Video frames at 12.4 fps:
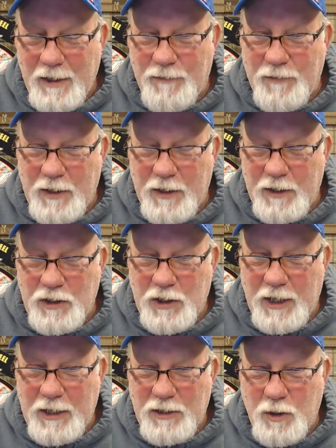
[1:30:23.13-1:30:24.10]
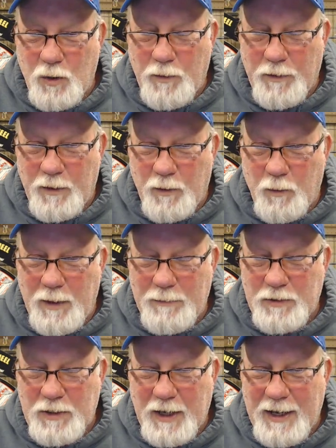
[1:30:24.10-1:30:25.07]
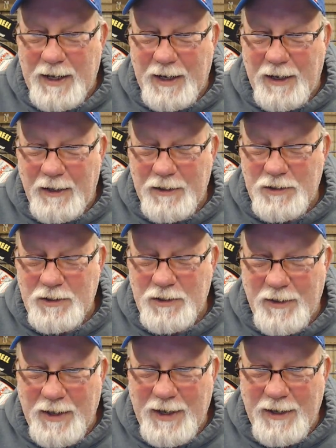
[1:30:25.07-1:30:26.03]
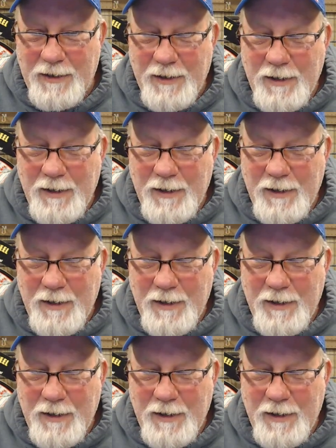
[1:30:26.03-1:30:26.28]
If you get a chance, go to their website and listen to that.